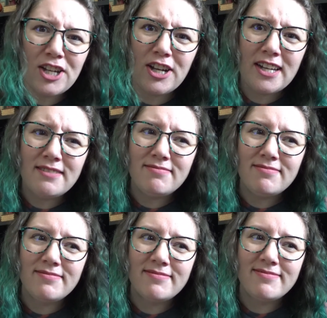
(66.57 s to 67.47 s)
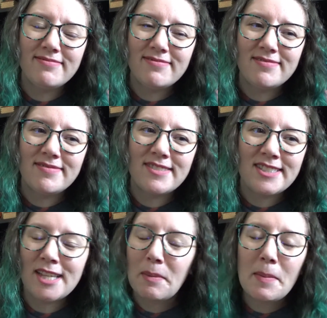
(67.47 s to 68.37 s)
good,
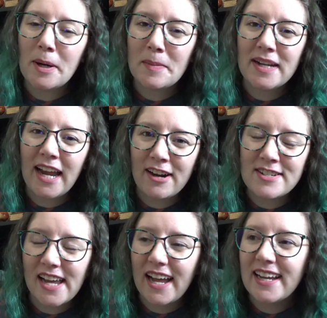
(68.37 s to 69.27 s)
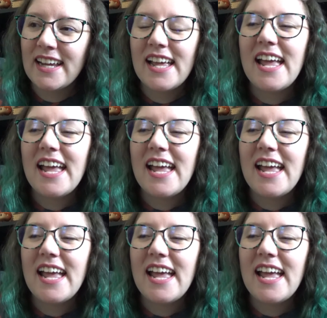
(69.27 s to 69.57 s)
semi-permanent hair dye.